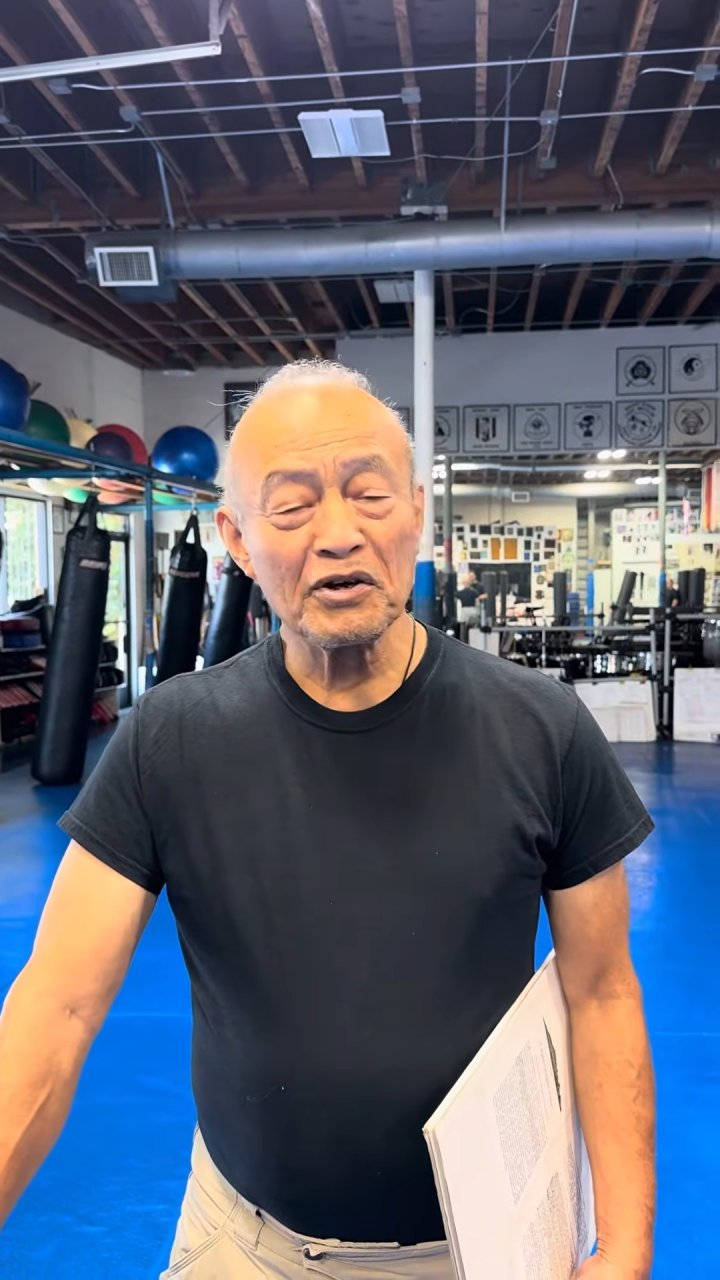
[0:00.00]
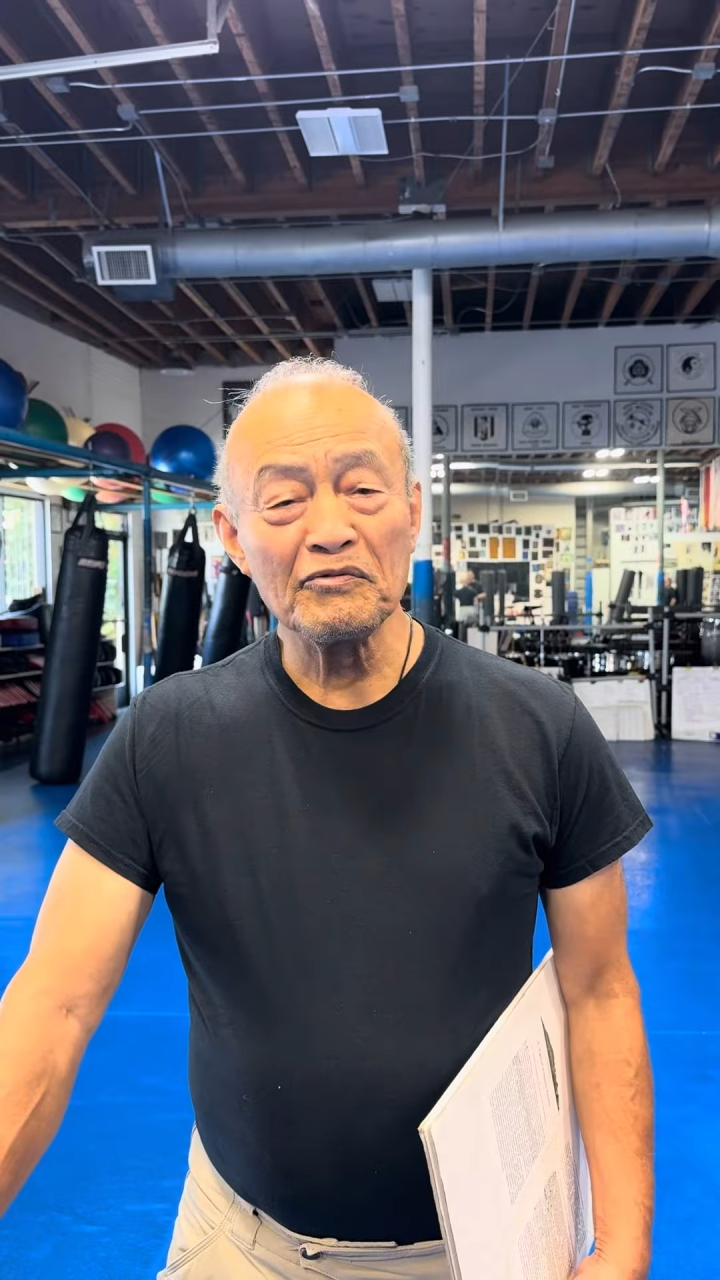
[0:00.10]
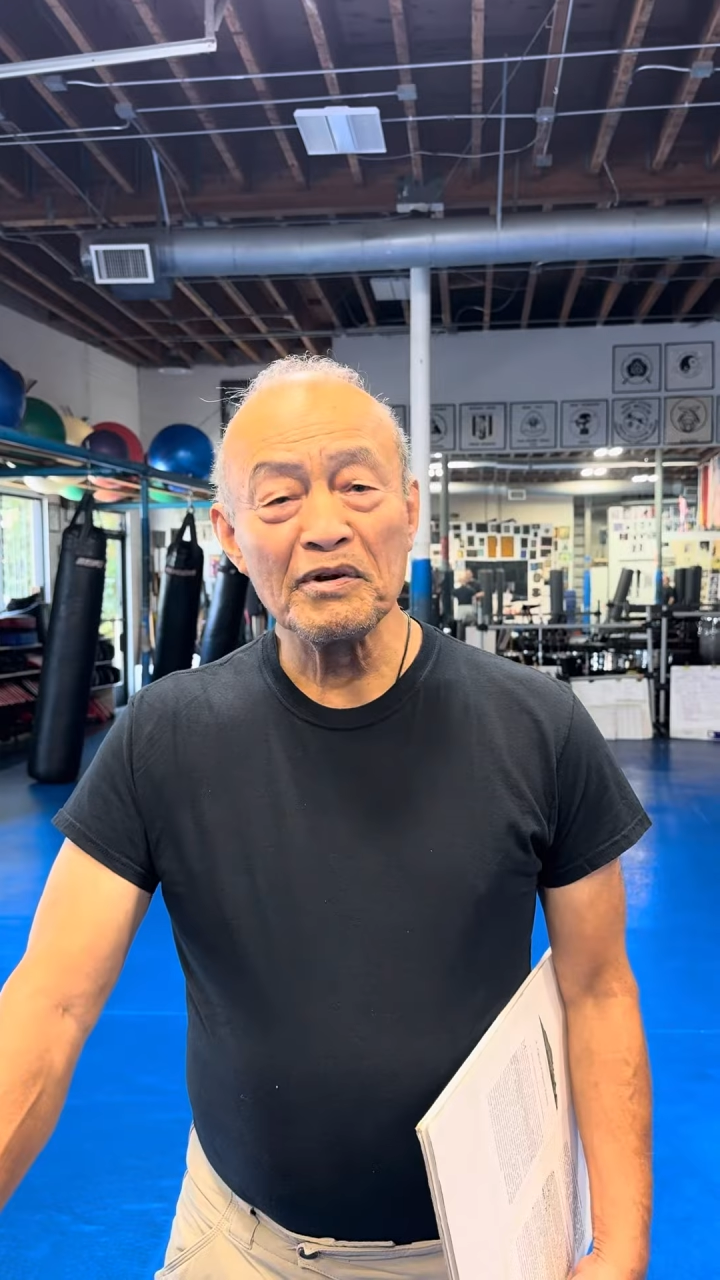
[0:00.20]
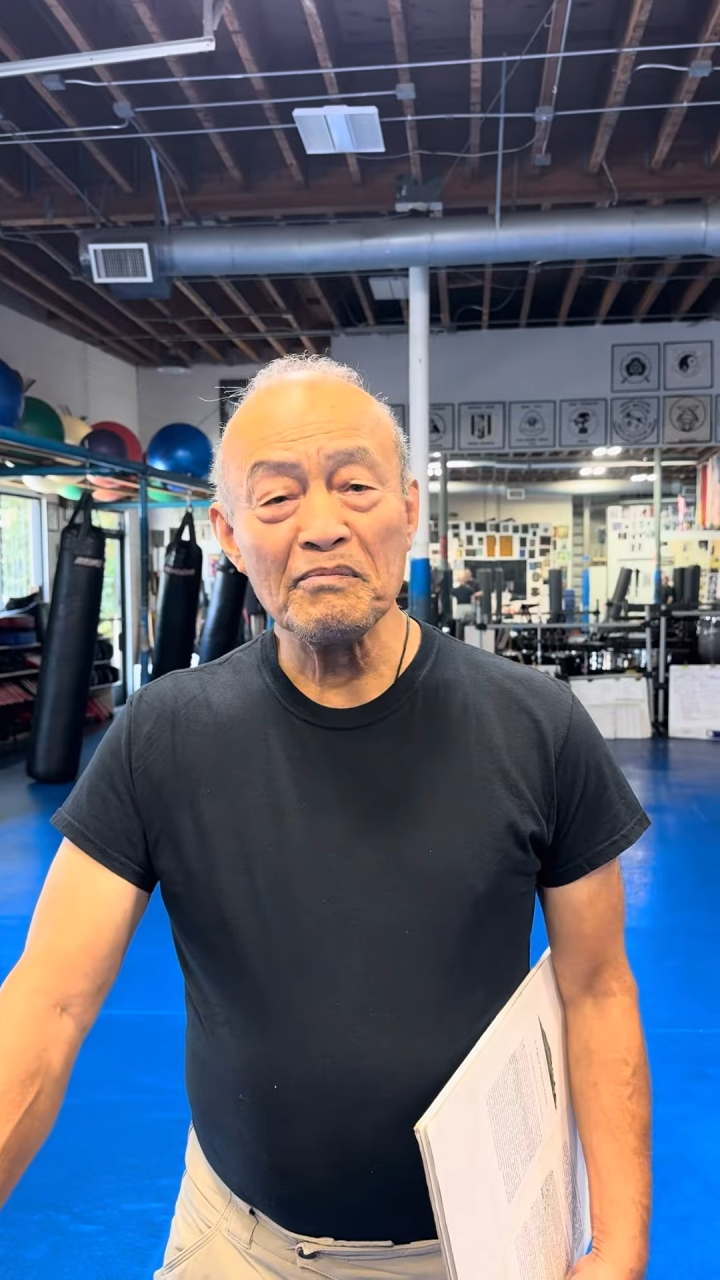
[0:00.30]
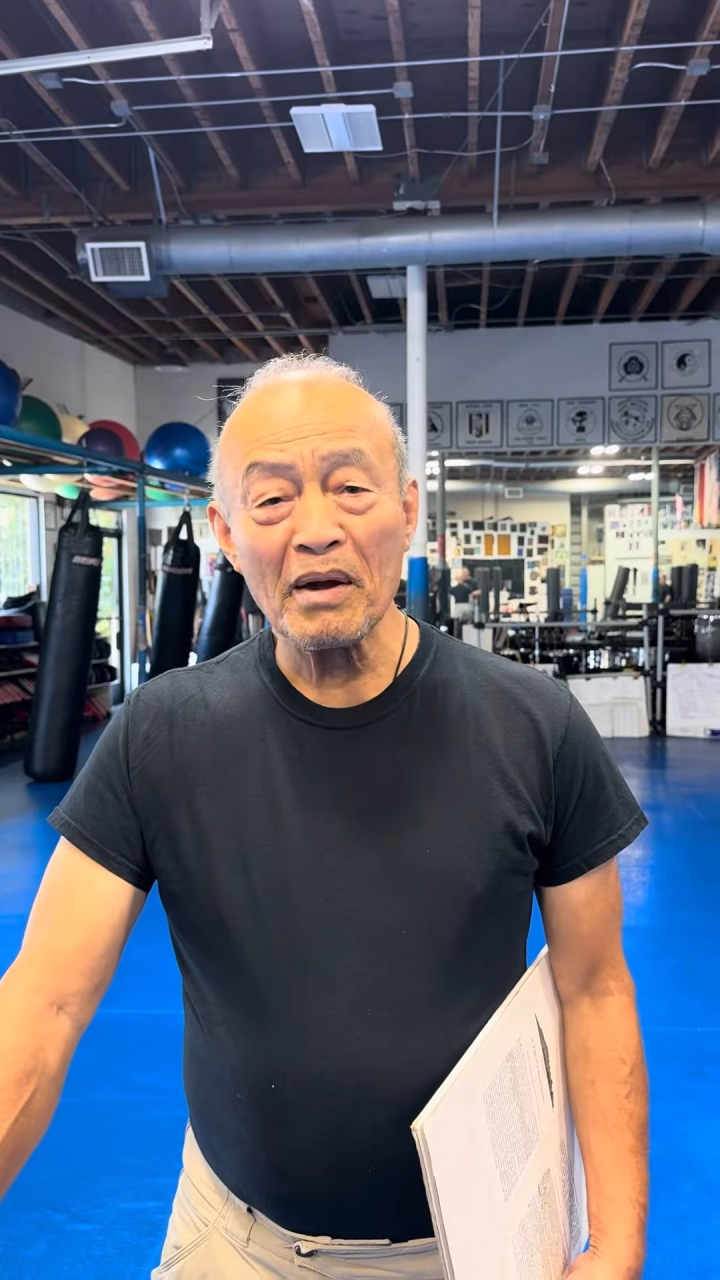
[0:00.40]

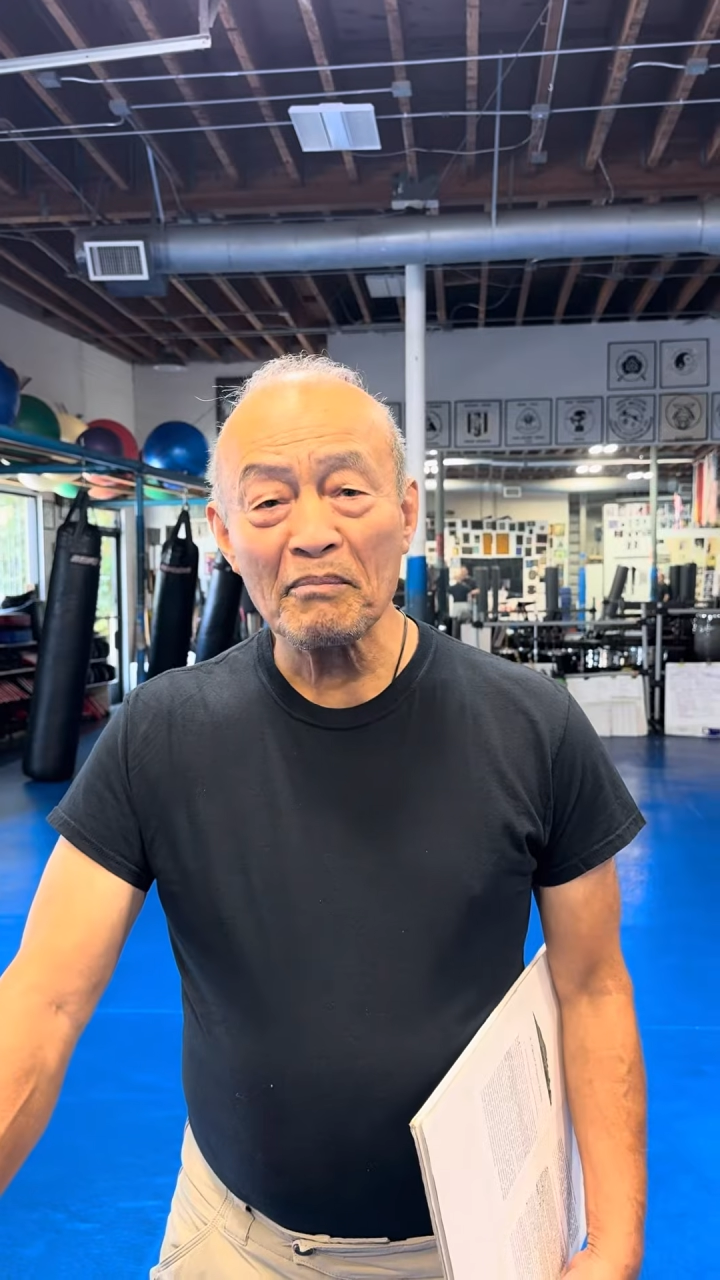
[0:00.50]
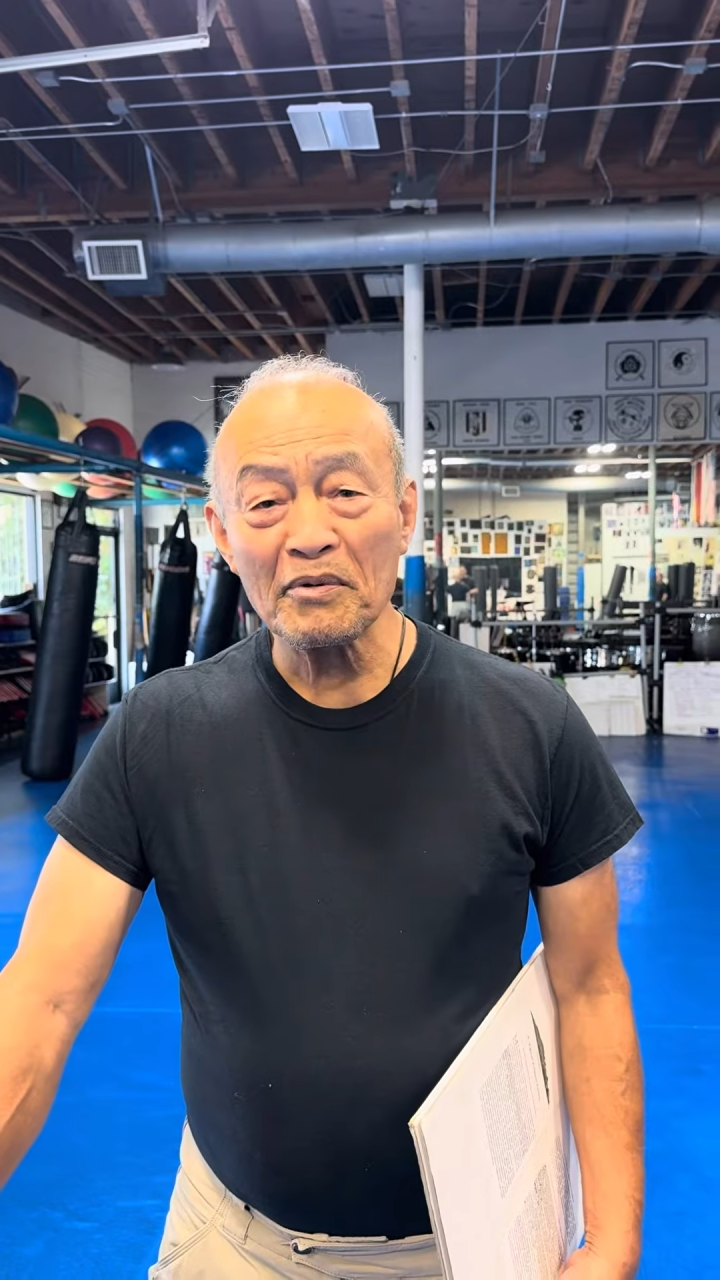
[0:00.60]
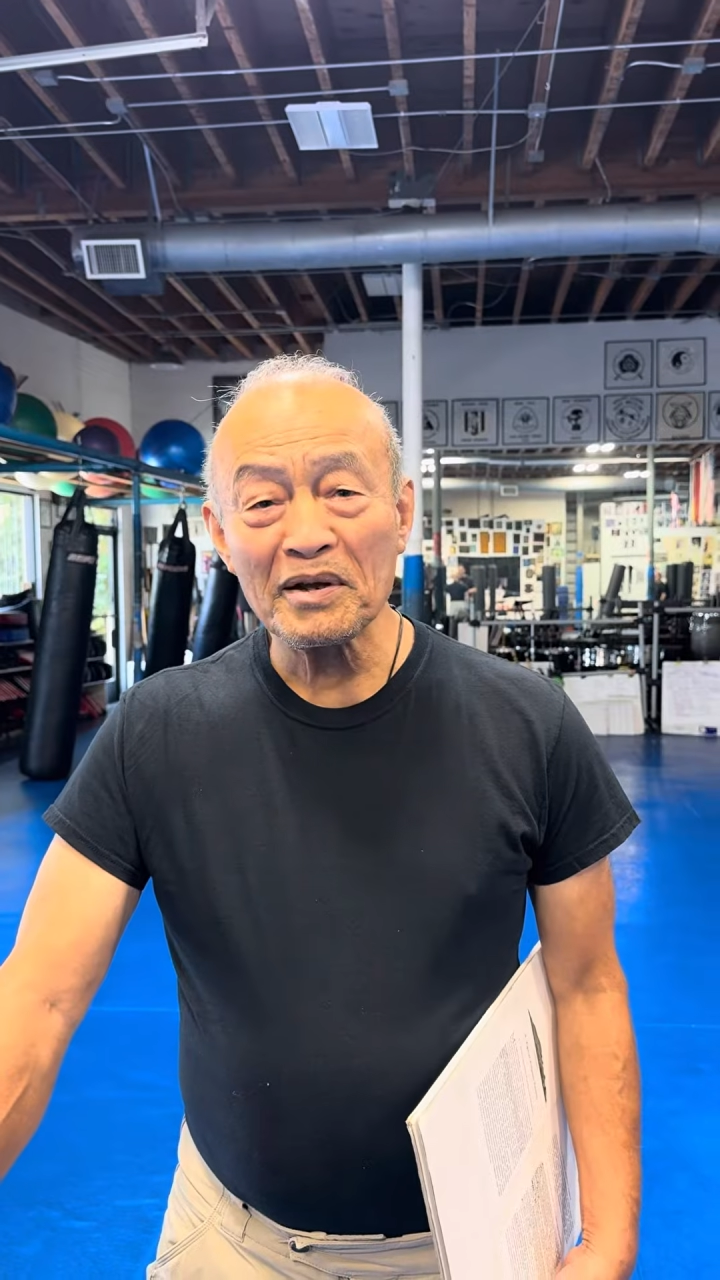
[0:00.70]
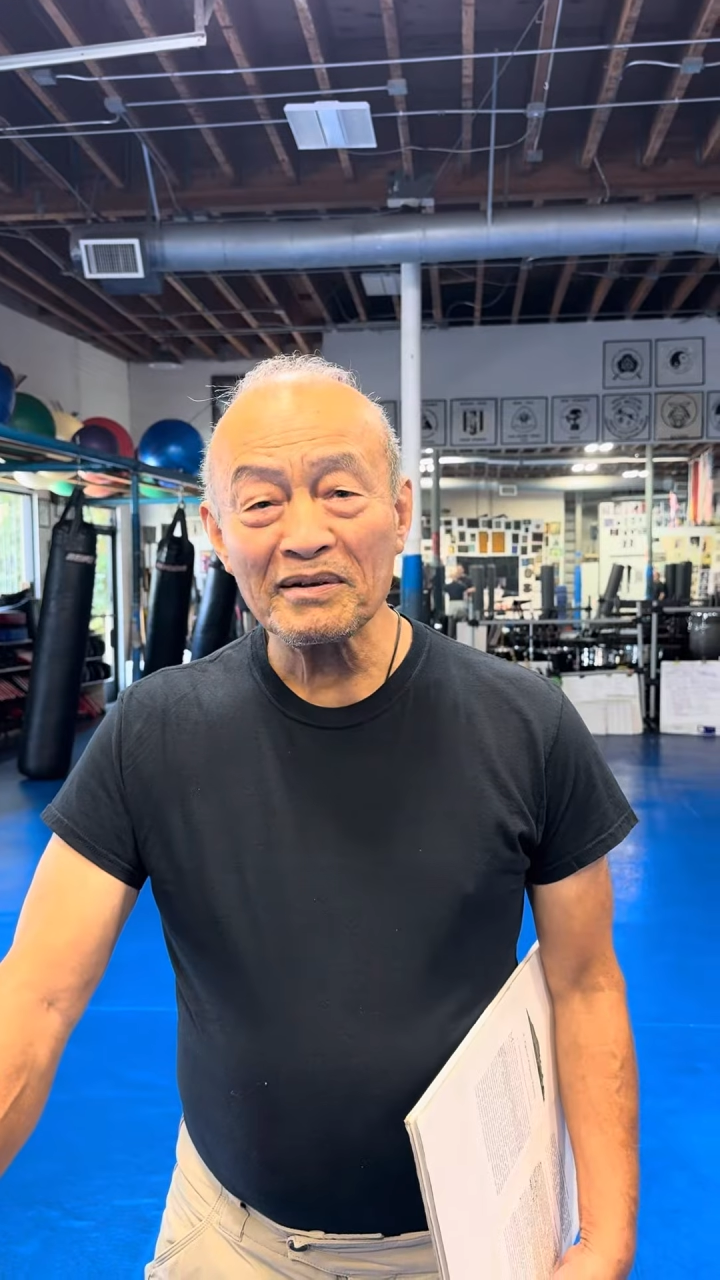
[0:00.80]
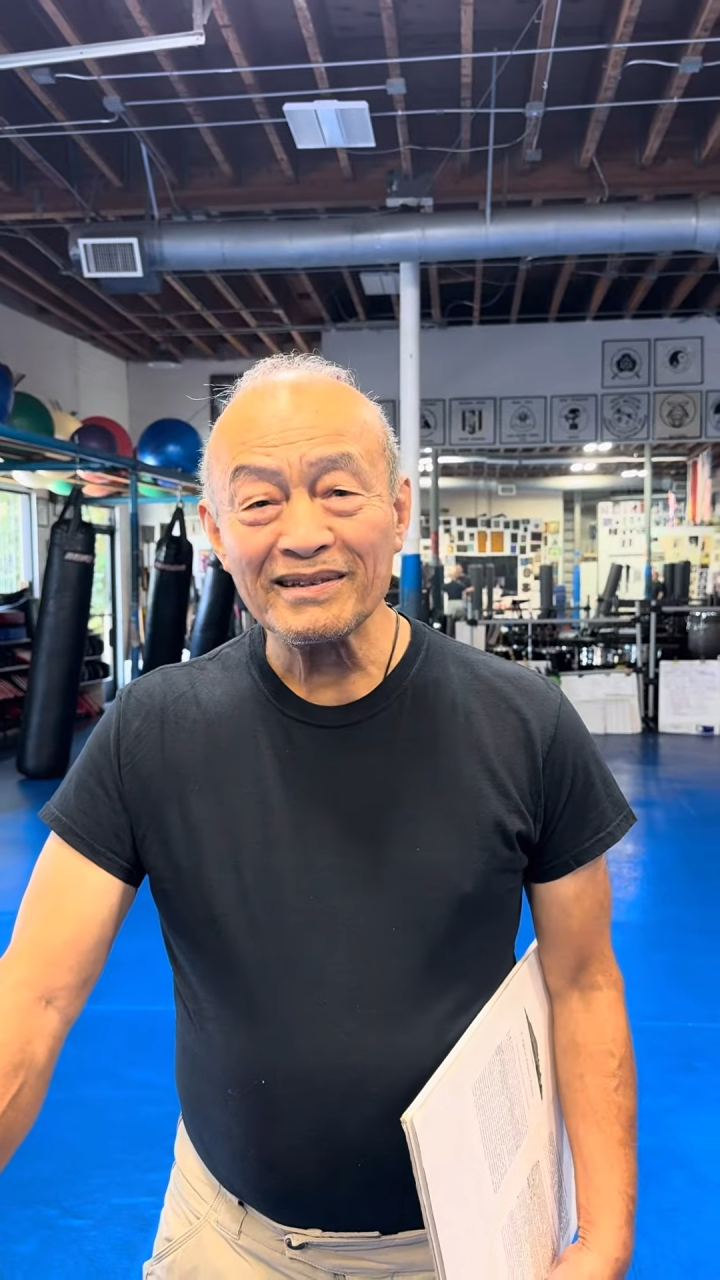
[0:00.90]
remember it.